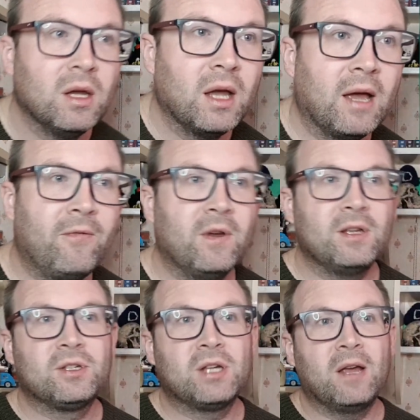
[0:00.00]
At
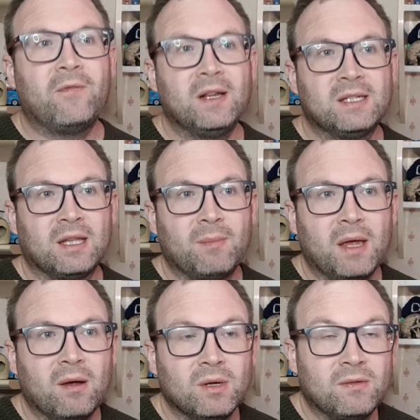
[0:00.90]
first, Jet thinks that the
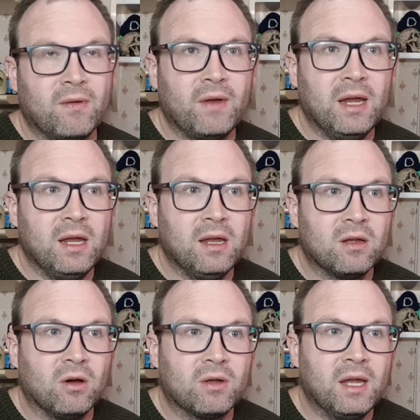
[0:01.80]
male is very
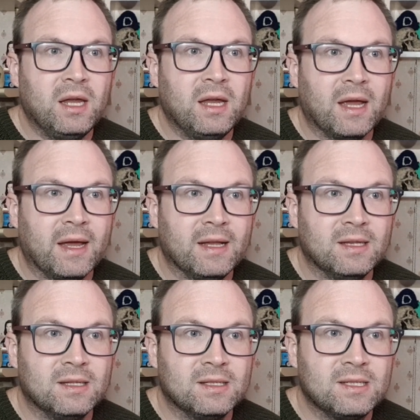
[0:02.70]
cocky
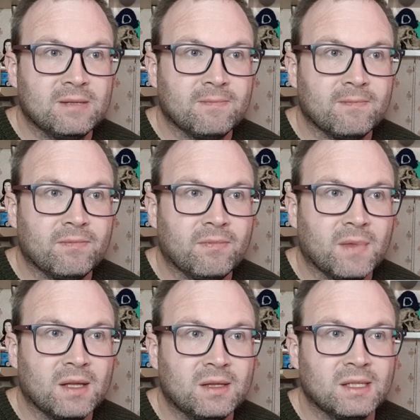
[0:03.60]
and
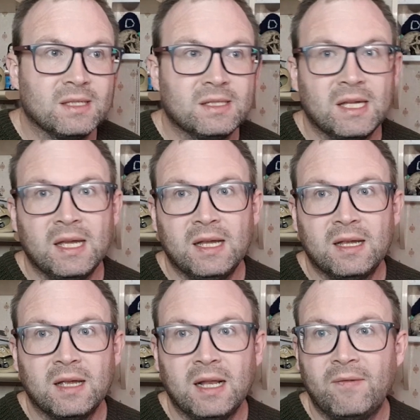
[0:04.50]
doesn't
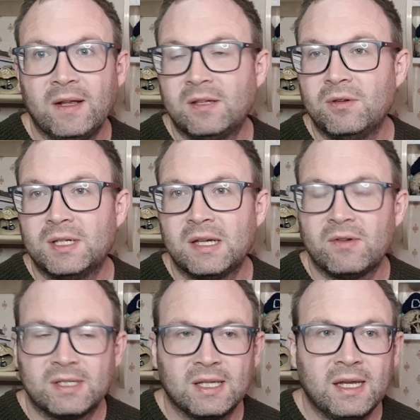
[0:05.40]
take anything too
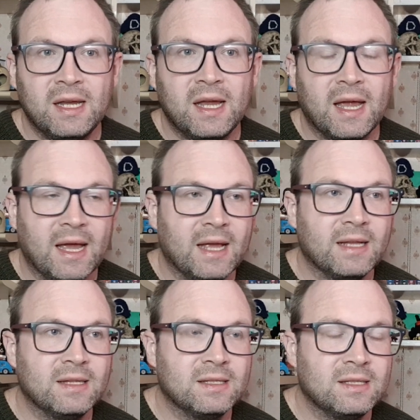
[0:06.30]
seriously,
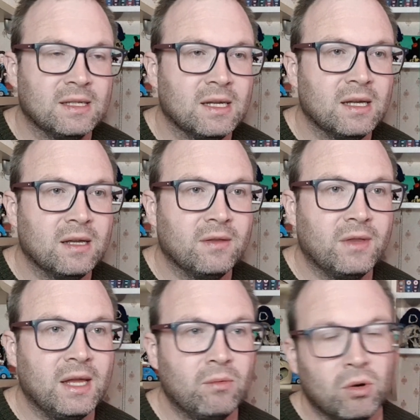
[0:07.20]
and
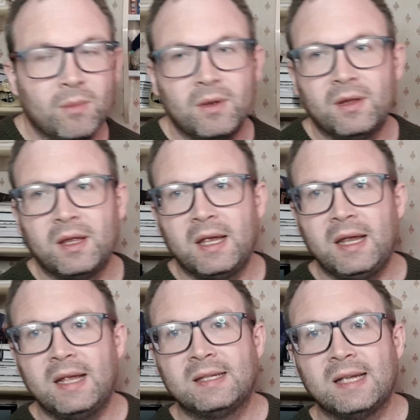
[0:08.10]
the woman
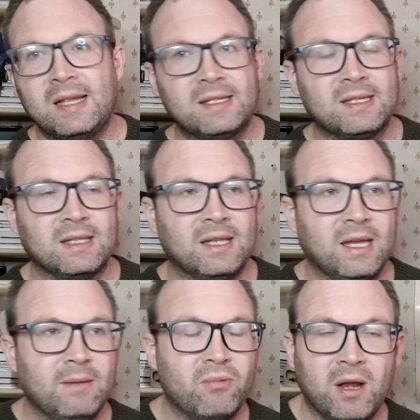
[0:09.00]
he is
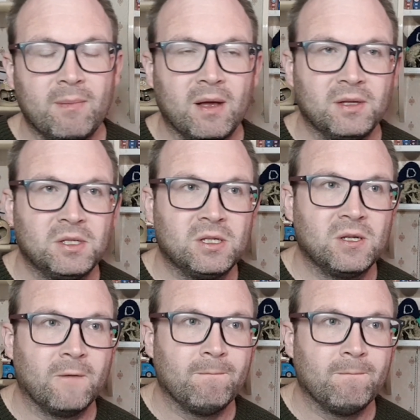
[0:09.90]
instantly pretty much